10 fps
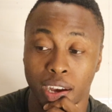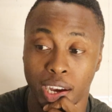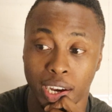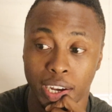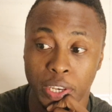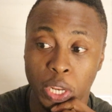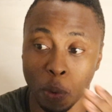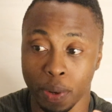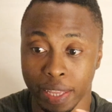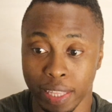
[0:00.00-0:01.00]

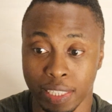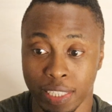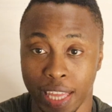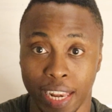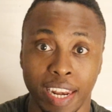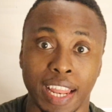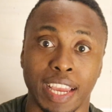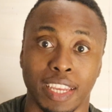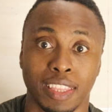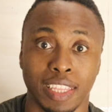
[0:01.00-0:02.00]
not only do they
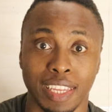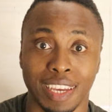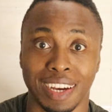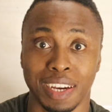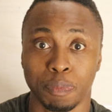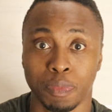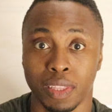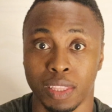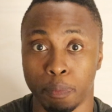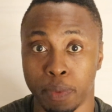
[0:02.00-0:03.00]
like the
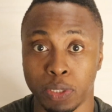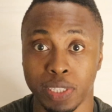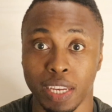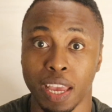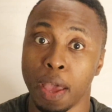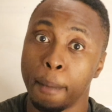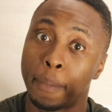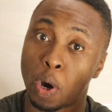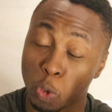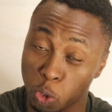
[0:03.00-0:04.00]
music,
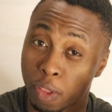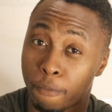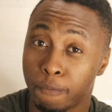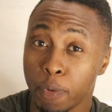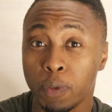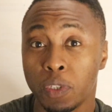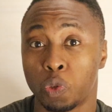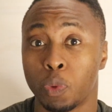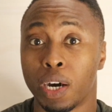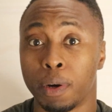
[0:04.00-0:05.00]
but also the food
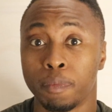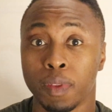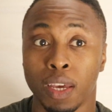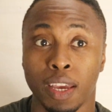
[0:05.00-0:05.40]
as well.